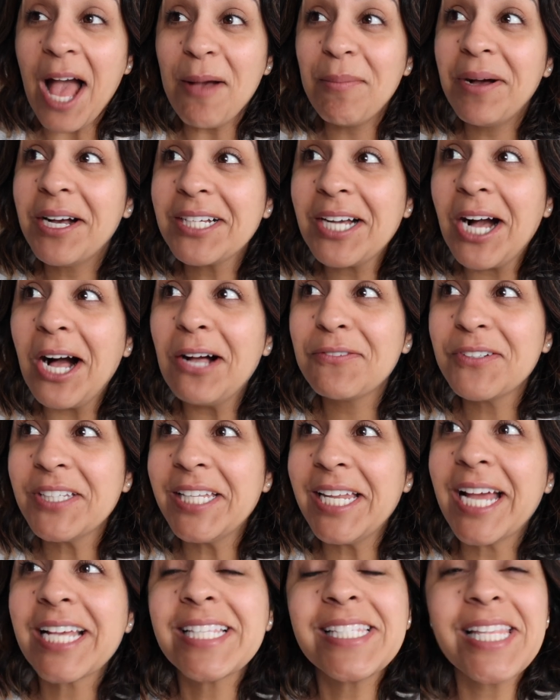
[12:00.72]
I'm on call for
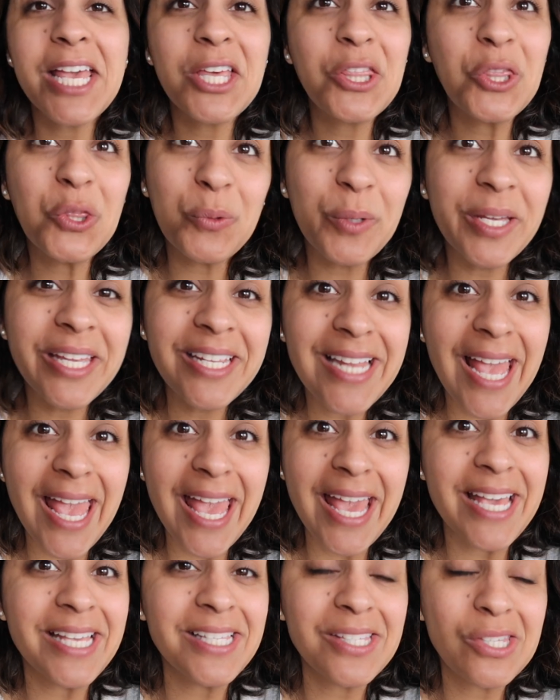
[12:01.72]
the next like 3
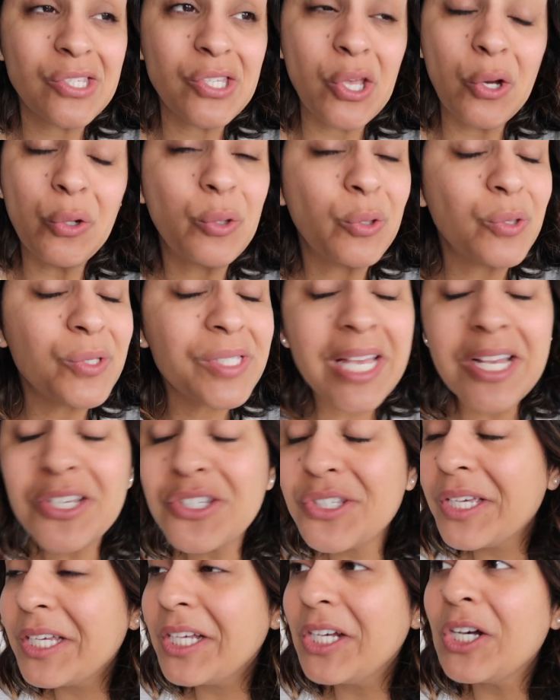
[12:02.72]
days. So crew
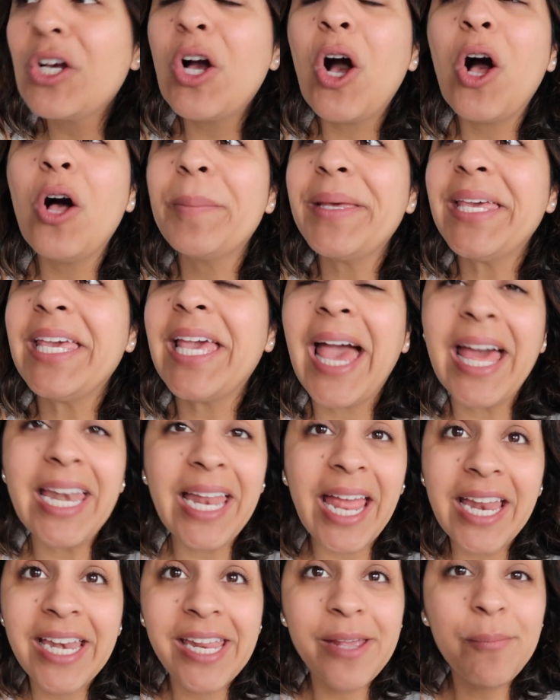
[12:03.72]
scheduling can call me at
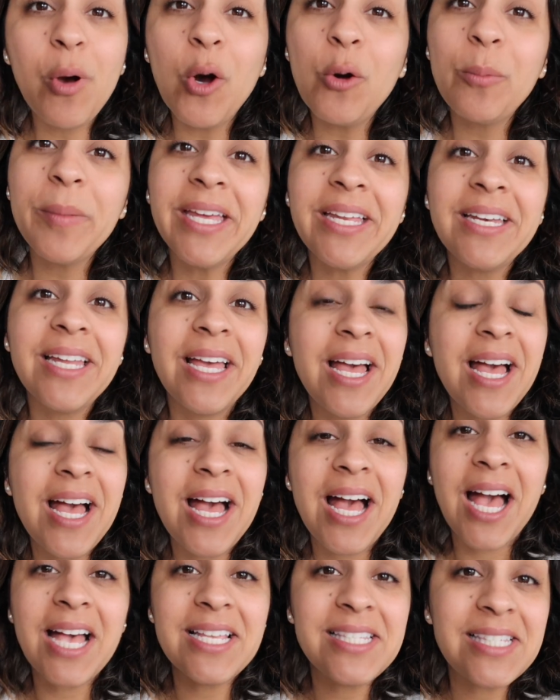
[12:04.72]
any moment,
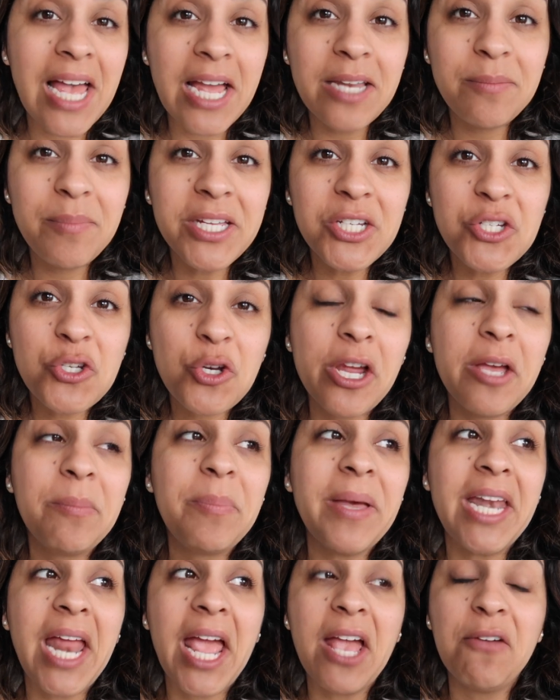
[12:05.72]
assign me a
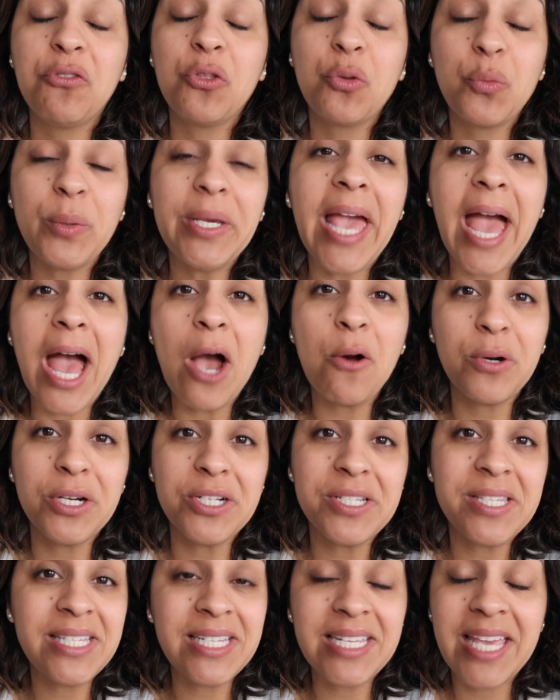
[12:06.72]
trip, and I have 3
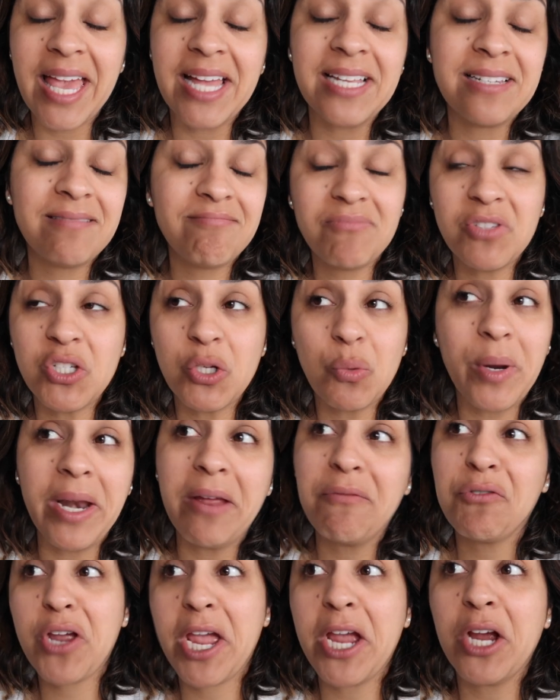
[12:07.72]
hours to get to
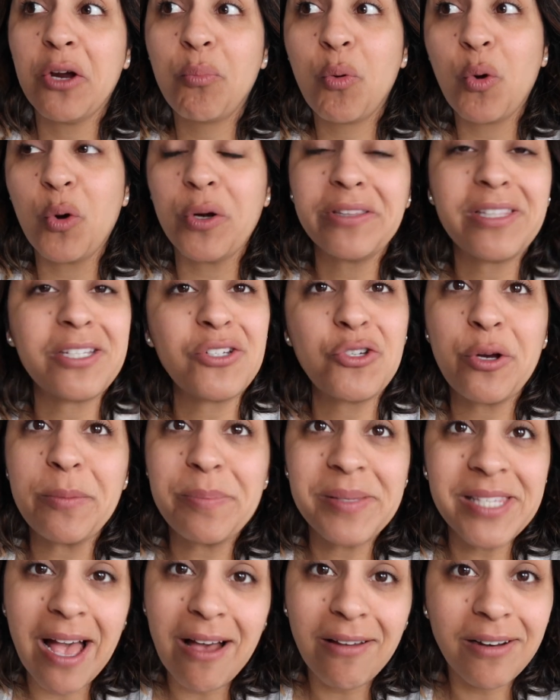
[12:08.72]
whatever airport the
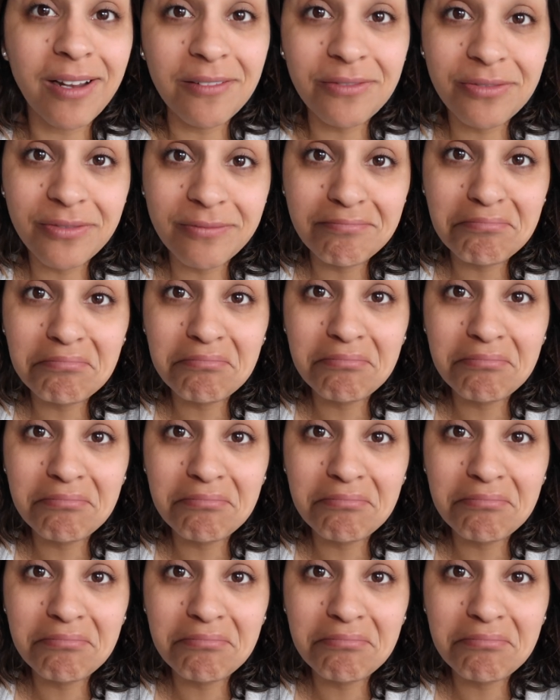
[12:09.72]
trip's out of.